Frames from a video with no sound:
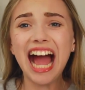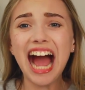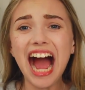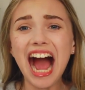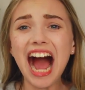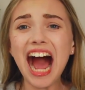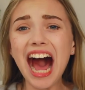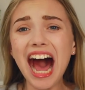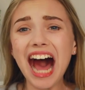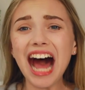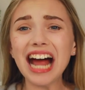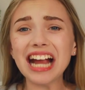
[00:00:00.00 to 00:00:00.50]

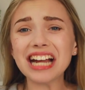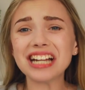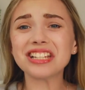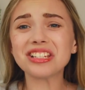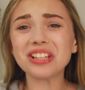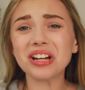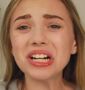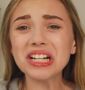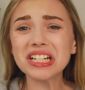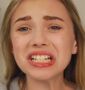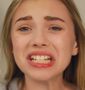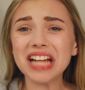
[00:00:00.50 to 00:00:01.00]
Ah, it's
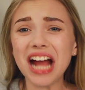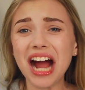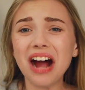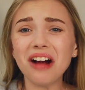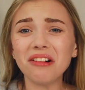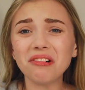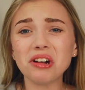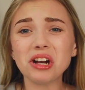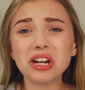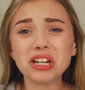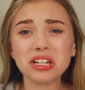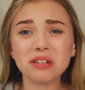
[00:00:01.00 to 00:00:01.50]
so
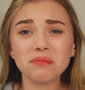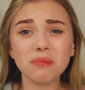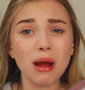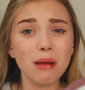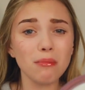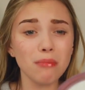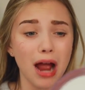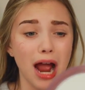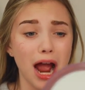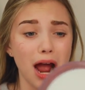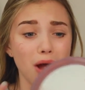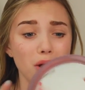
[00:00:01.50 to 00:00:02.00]
sour to my
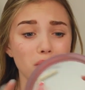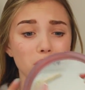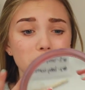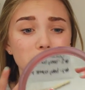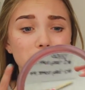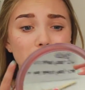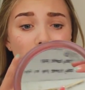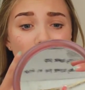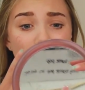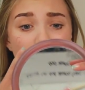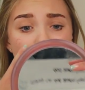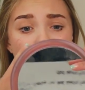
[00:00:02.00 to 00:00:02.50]

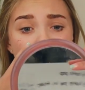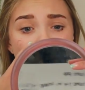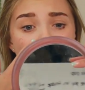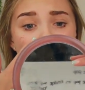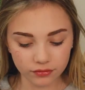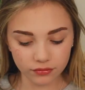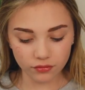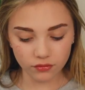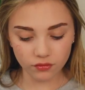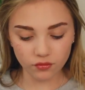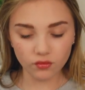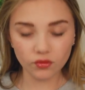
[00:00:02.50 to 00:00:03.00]
mouth.
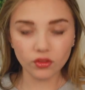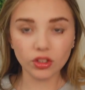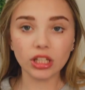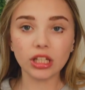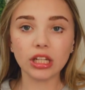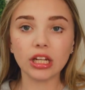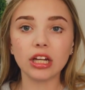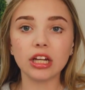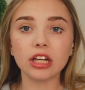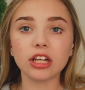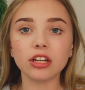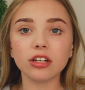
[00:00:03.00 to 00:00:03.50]

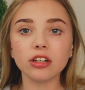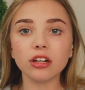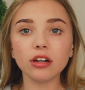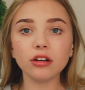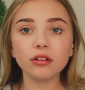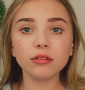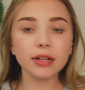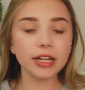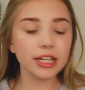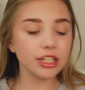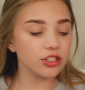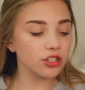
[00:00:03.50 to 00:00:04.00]
You
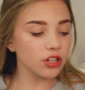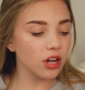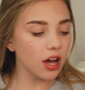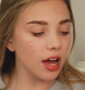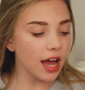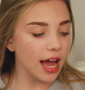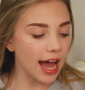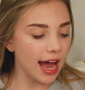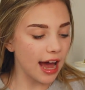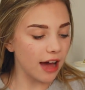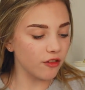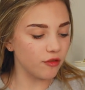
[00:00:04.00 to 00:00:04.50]
know, it's
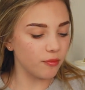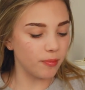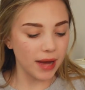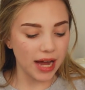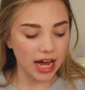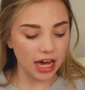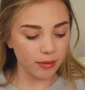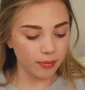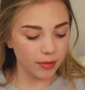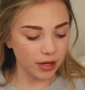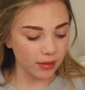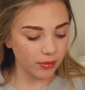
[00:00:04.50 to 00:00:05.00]
not half
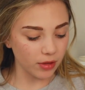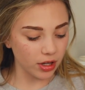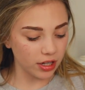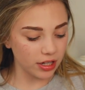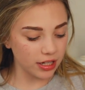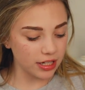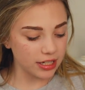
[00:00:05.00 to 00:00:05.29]
bad, but I'm gonna